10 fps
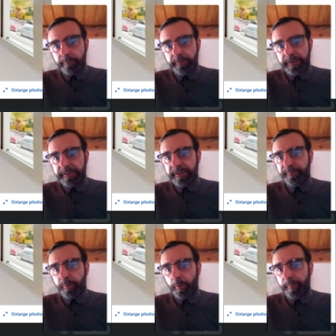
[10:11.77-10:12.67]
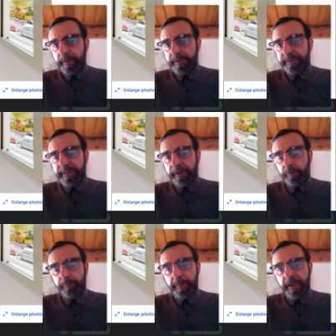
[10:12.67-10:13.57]
This is probably the
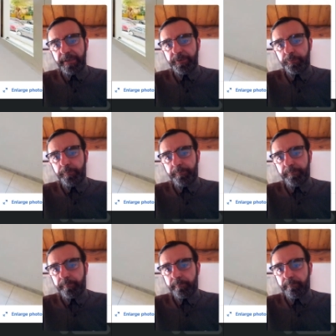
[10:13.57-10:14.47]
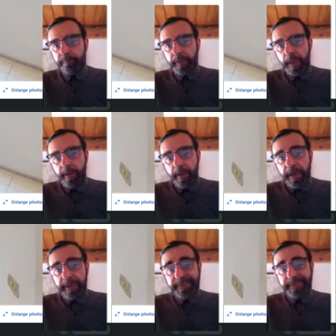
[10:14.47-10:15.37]
second bedroom.
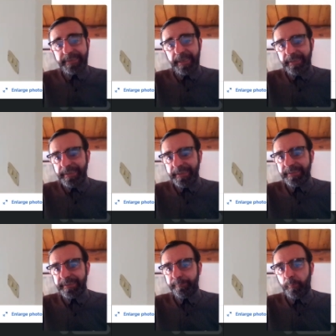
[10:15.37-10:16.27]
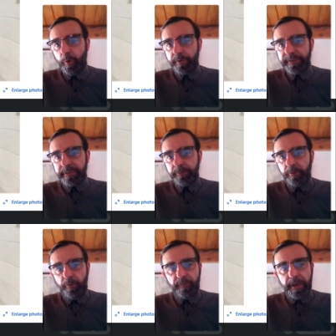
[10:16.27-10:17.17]
I'd say this is most
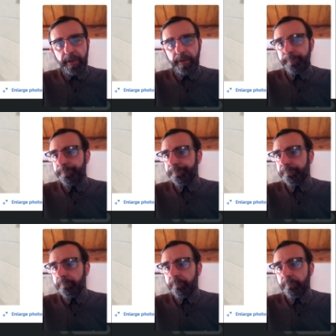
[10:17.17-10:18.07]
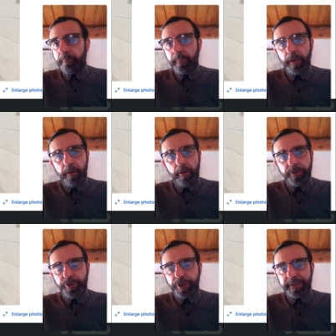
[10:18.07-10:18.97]
of a
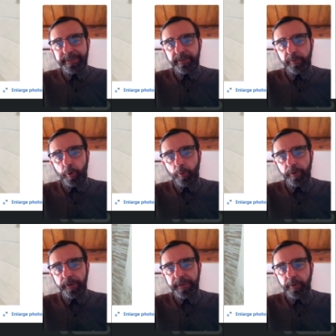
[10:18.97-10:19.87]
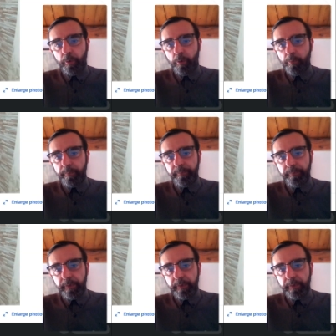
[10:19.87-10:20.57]
just holiday home.